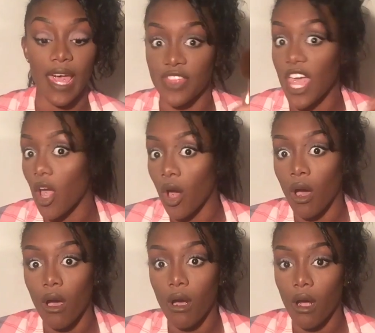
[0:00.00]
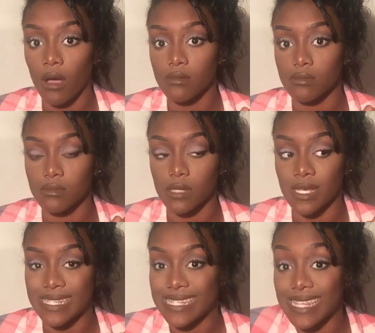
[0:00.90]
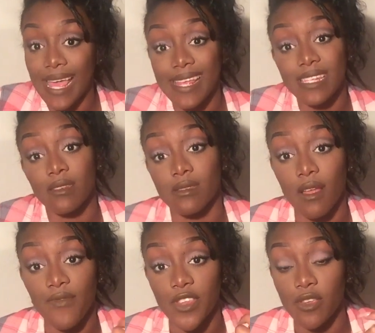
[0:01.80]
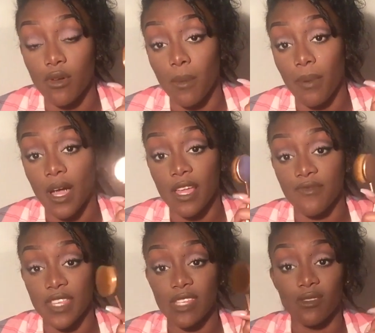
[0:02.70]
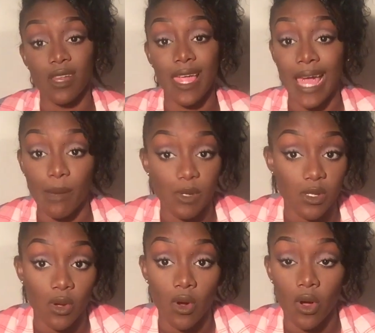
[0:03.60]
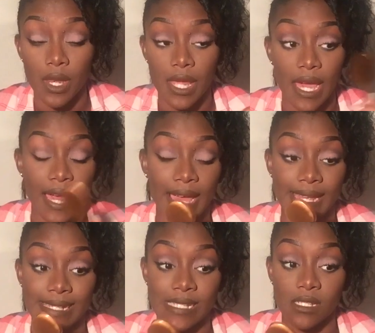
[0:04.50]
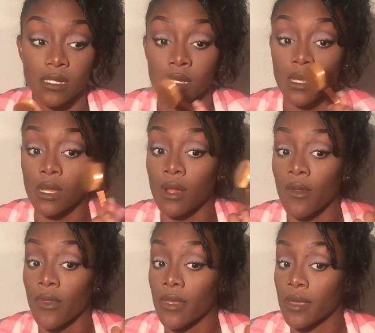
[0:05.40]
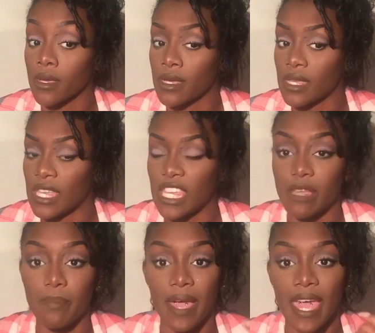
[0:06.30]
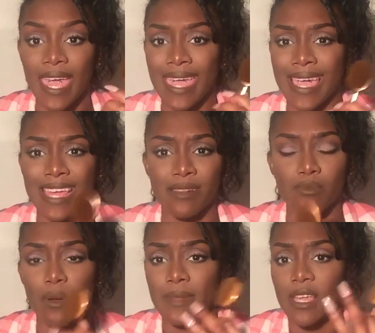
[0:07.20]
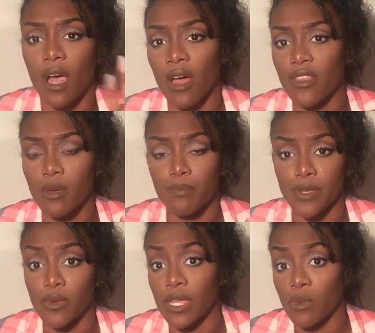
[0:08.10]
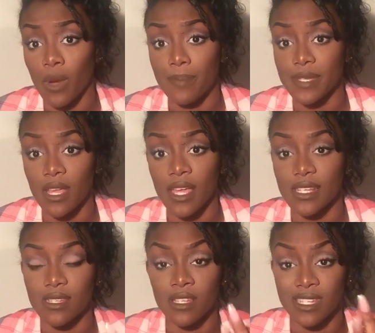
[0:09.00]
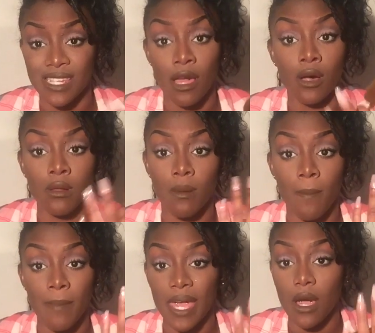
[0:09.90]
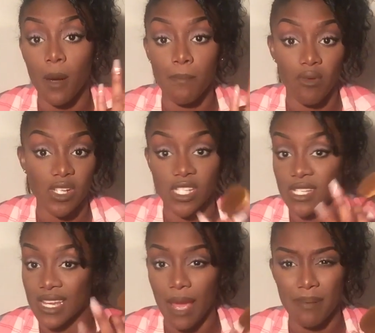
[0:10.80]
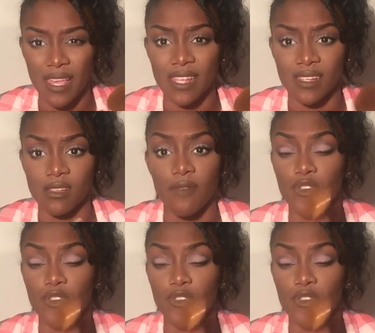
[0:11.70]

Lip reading: There are sets of stuff that you can buy of these on like Amazon and eBay and probably other beauty websites that sell makeup brushes and applicators and stuff.